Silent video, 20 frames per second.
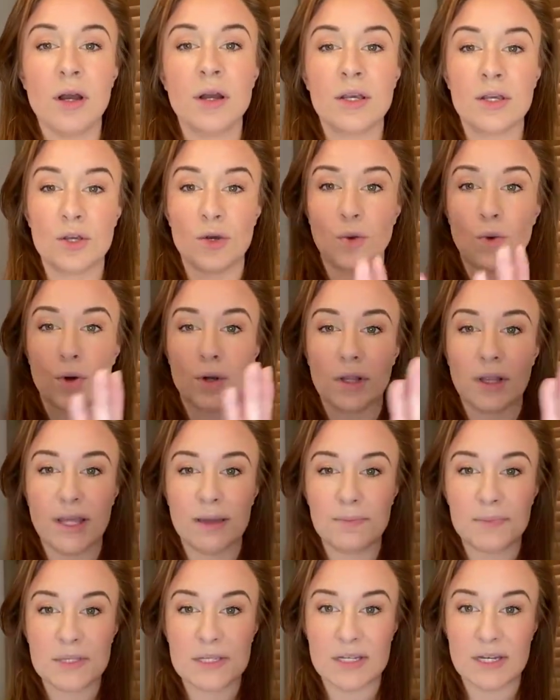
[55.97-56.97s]
your
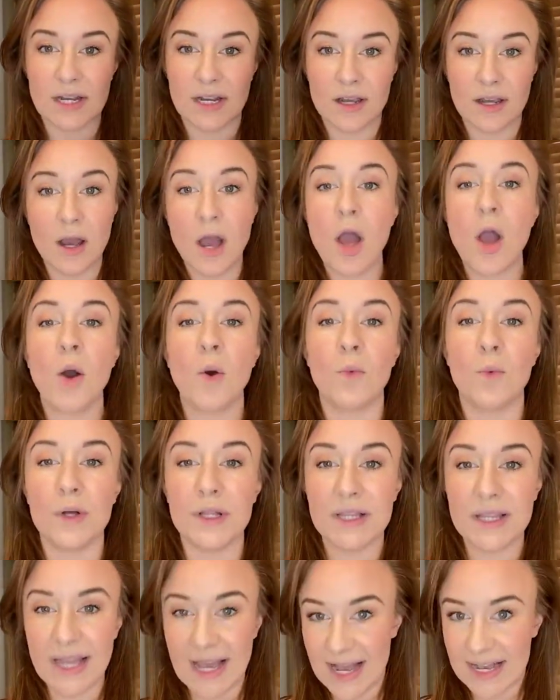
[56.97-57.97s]
lipstick will
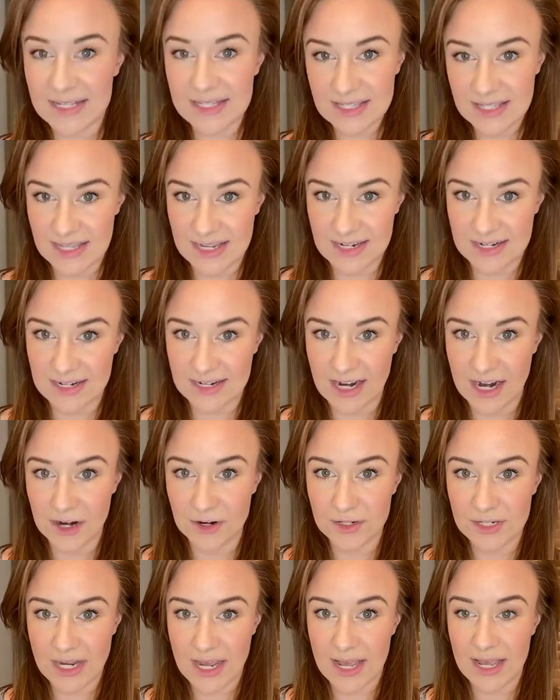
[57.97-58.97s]
last the entire
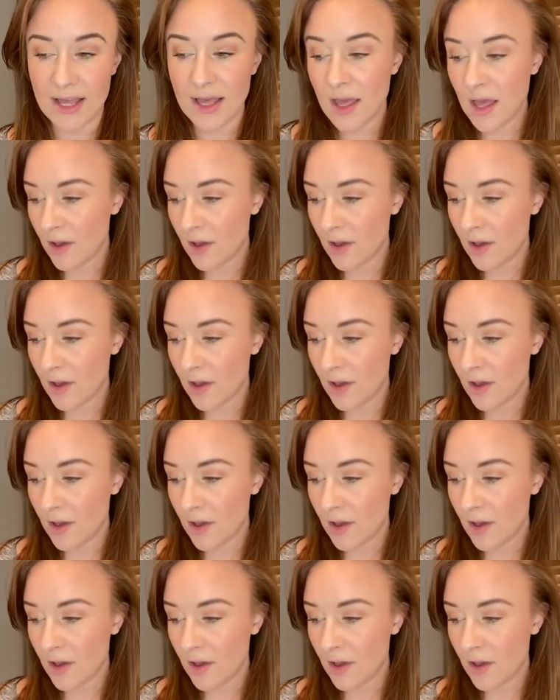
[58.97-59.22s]
day.